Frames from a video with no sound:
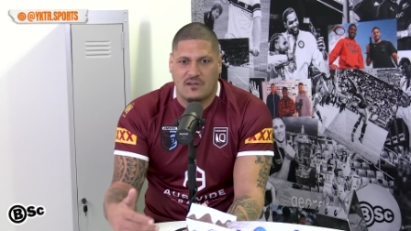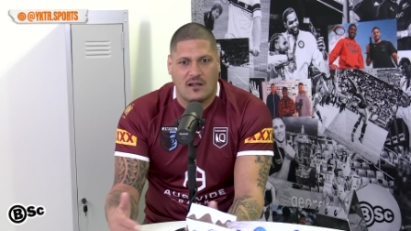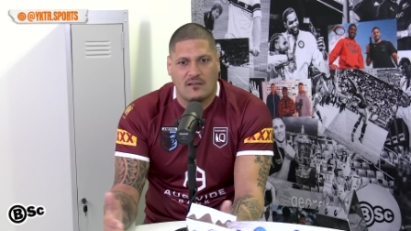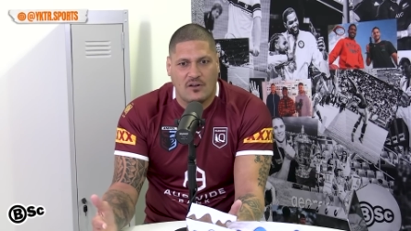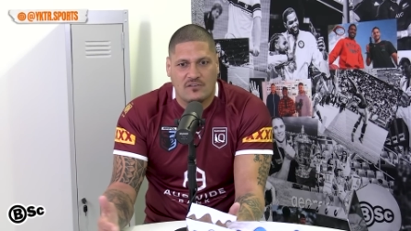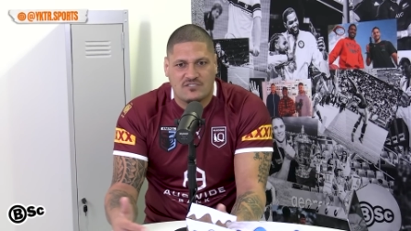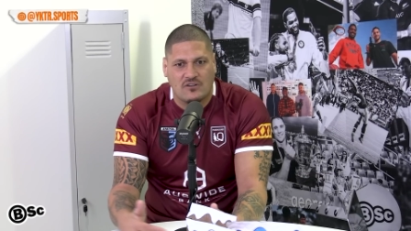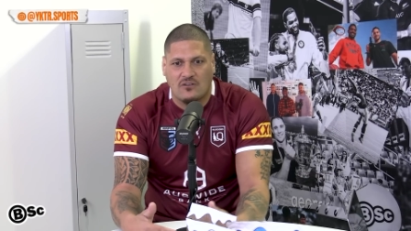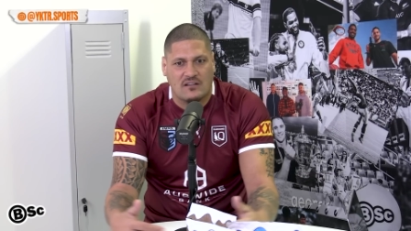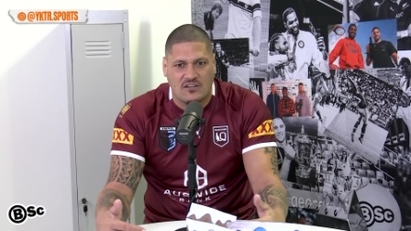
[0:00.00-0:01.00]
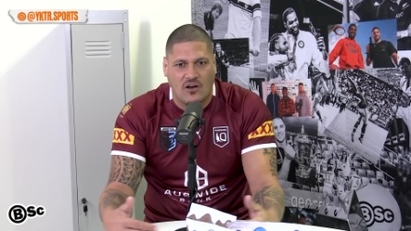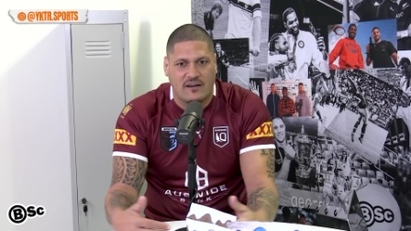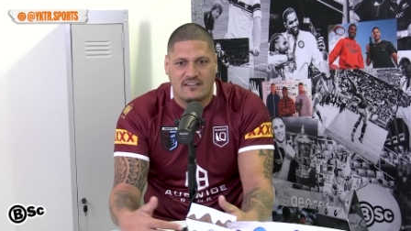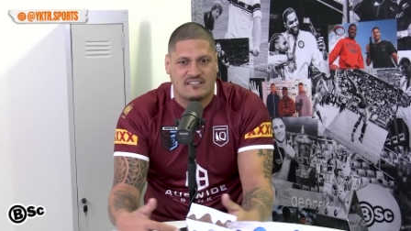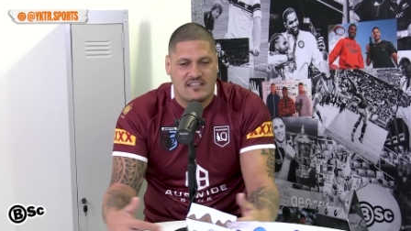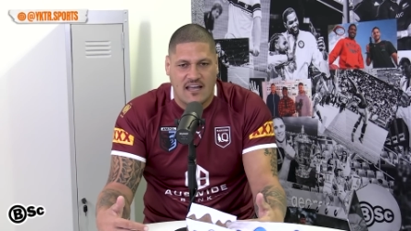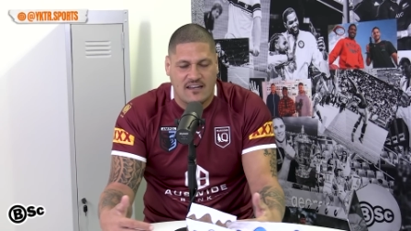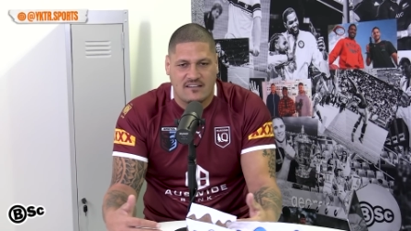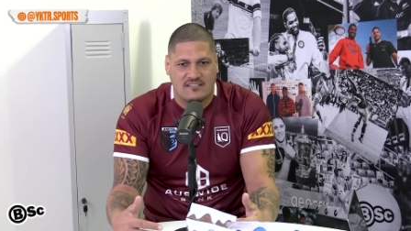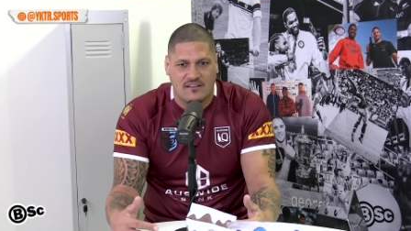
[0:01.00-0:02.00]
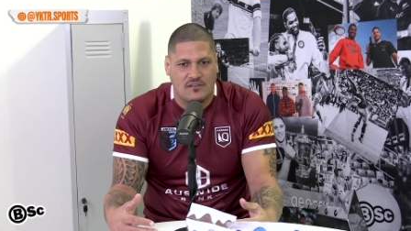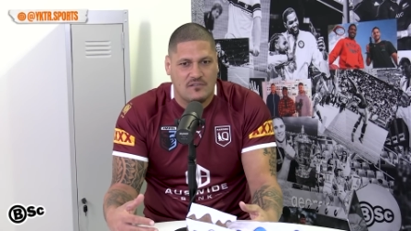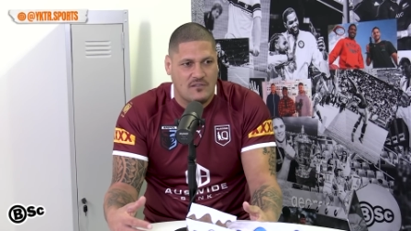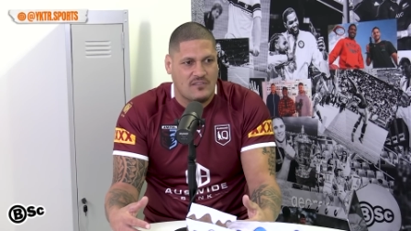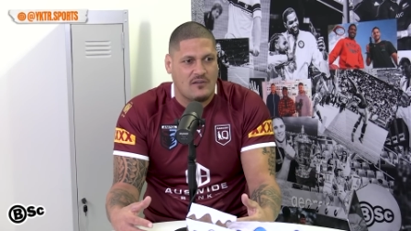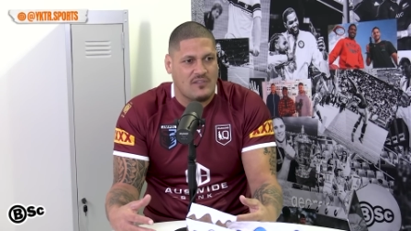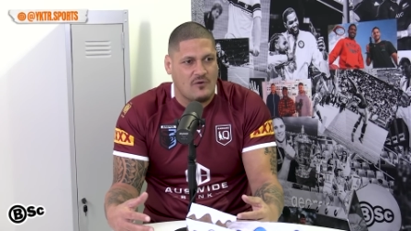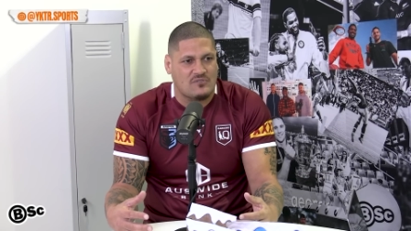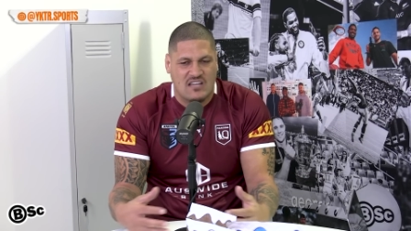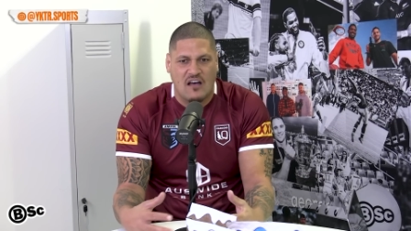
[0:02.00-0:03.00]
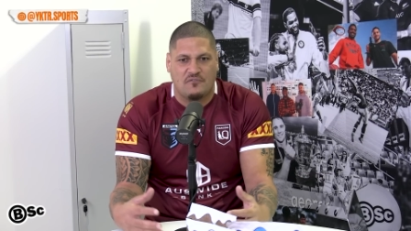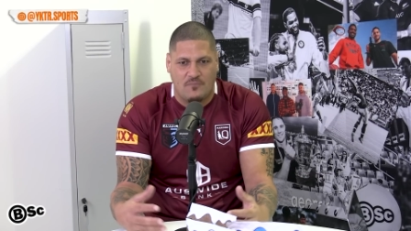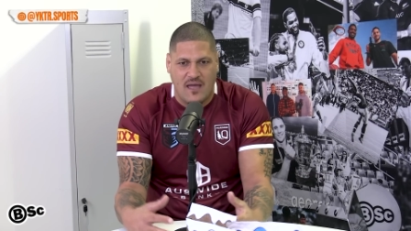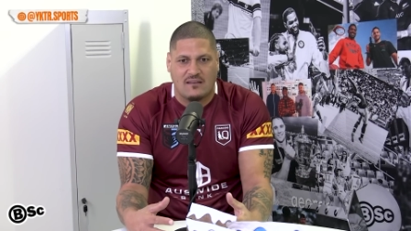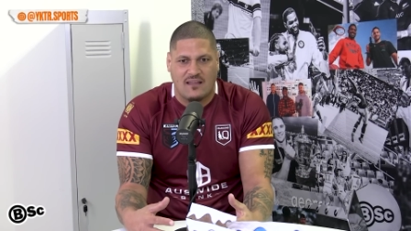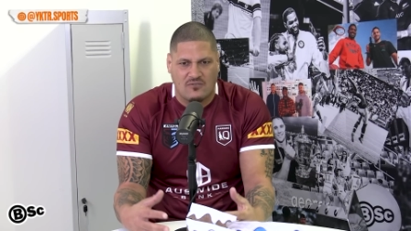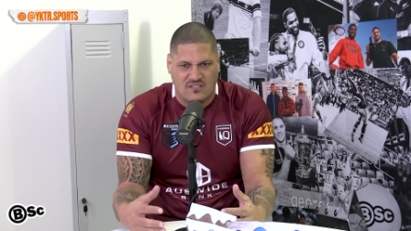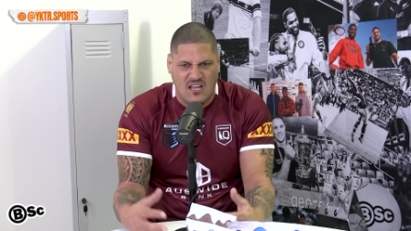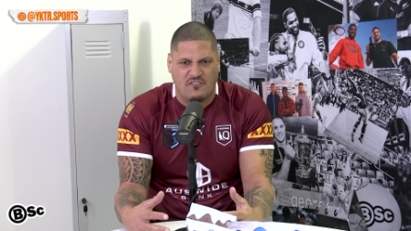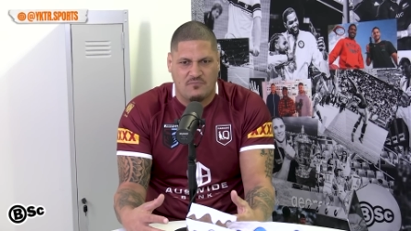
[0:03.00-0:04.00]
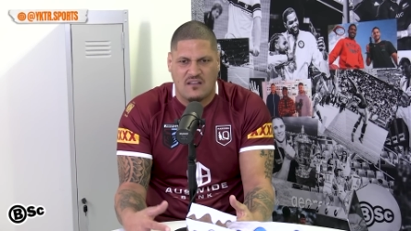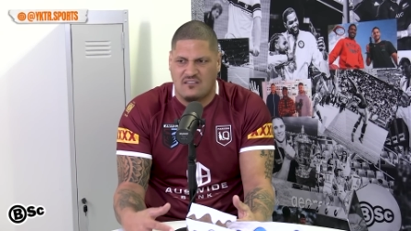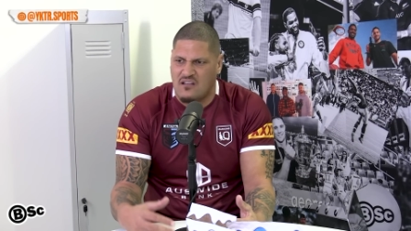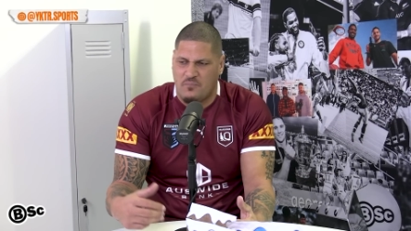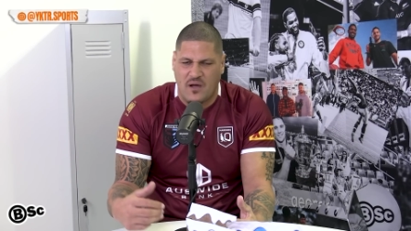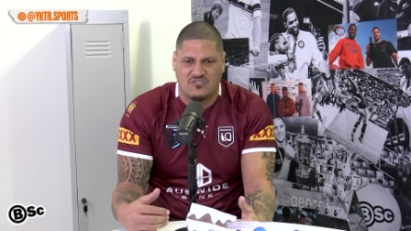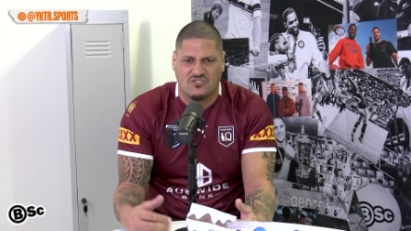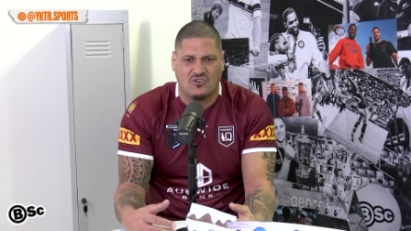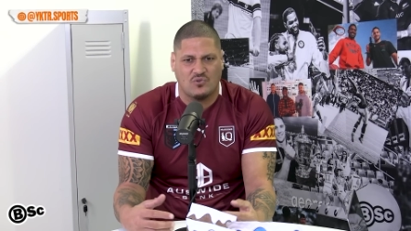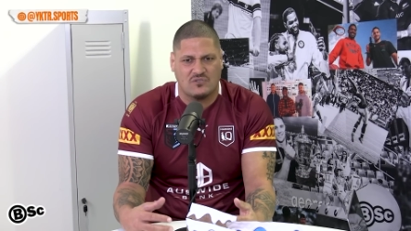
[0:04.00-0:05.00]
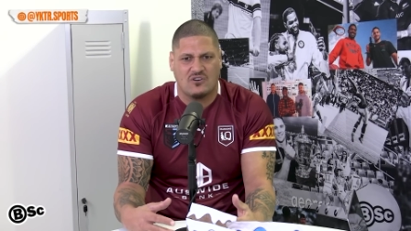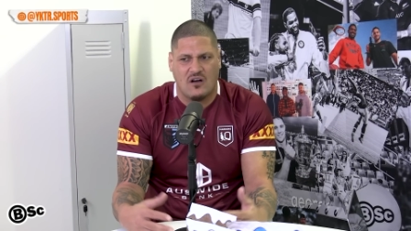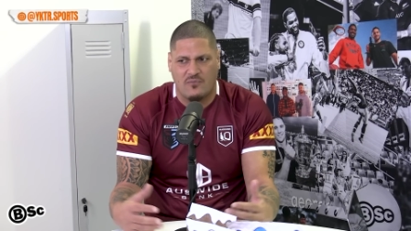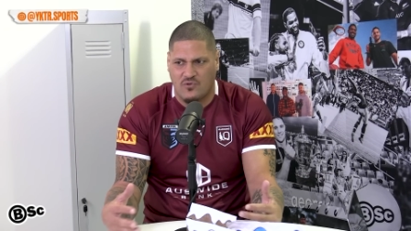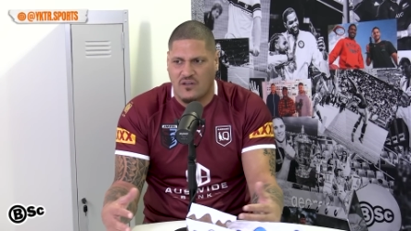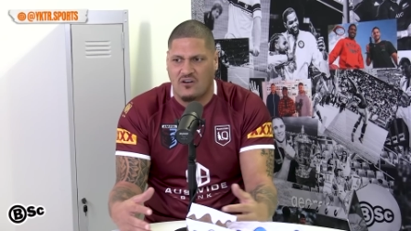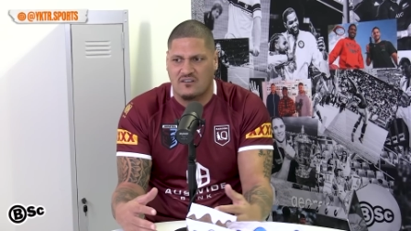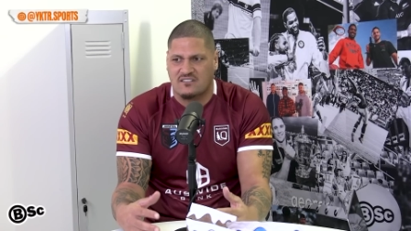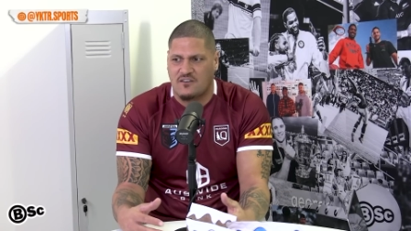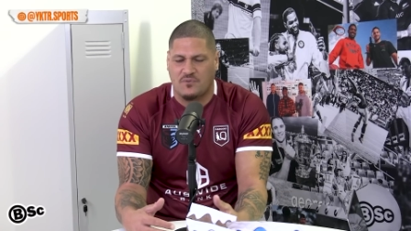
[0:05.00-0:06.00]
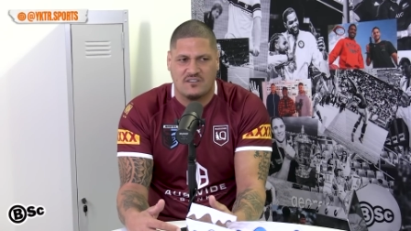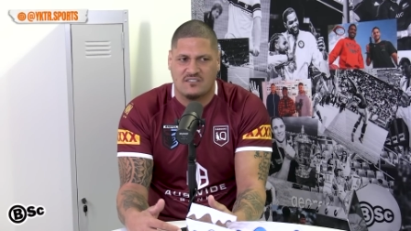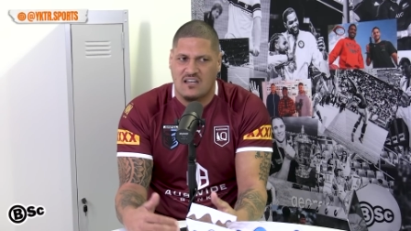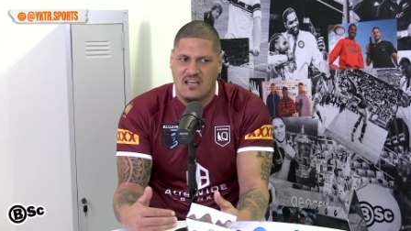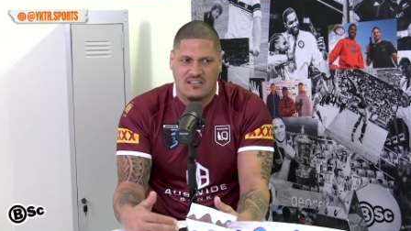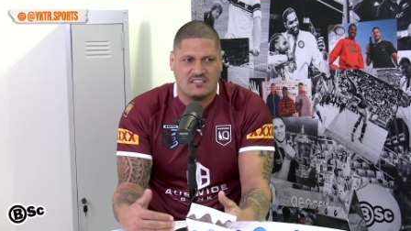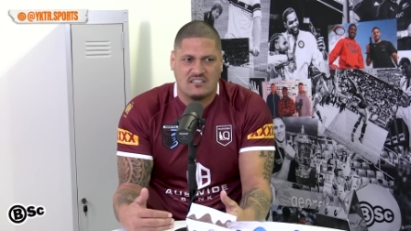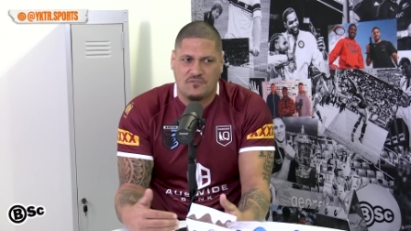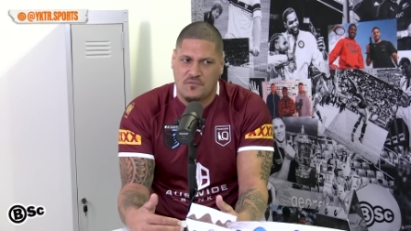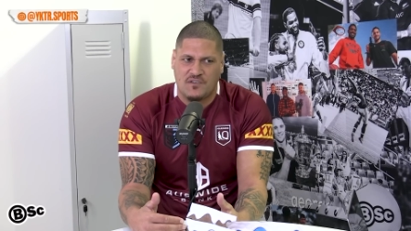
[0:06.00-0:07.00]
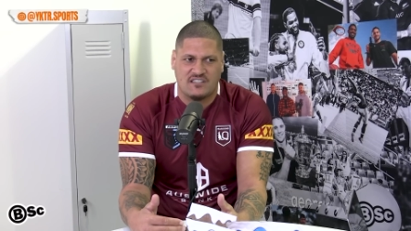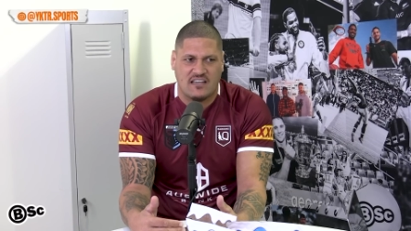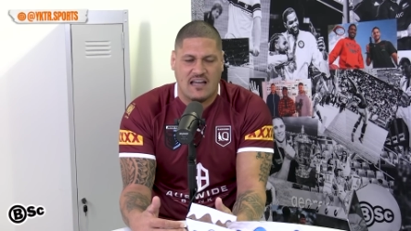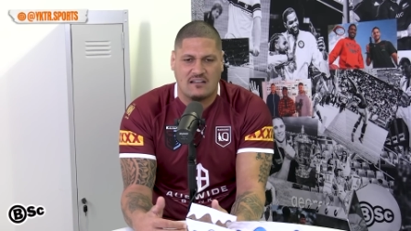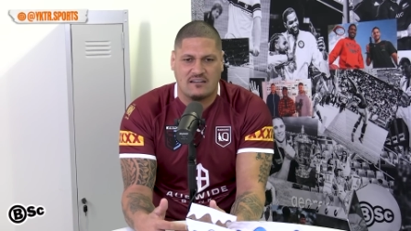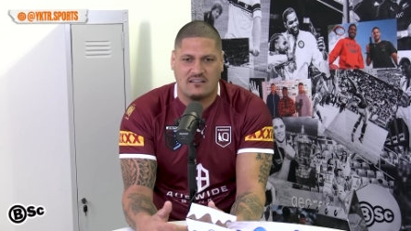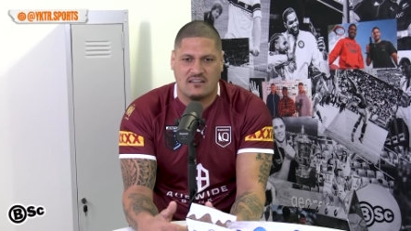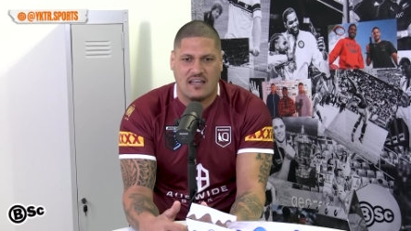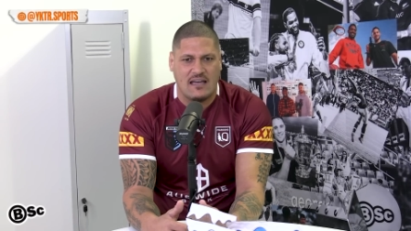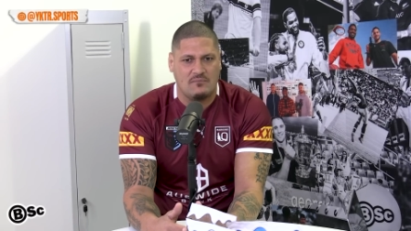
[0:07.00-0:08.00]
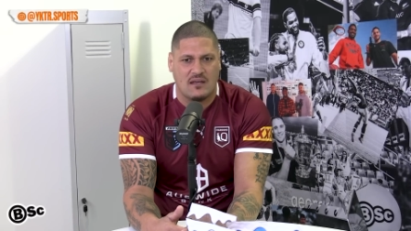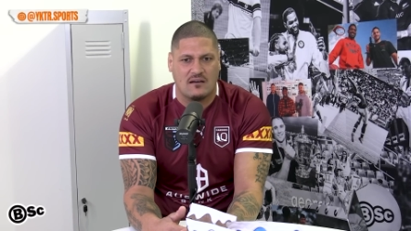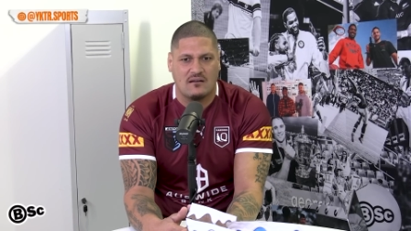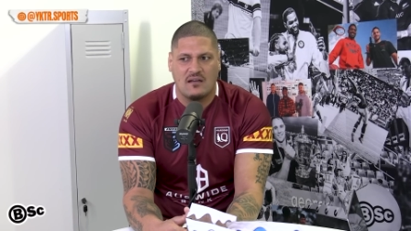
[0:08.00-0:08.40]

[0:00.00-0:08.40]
You know, it's not like the 90s and the 80s. They were tough men. They were tough men, you know, punching on all the time, all that kind of stuff. But it's a different physicality of the game now.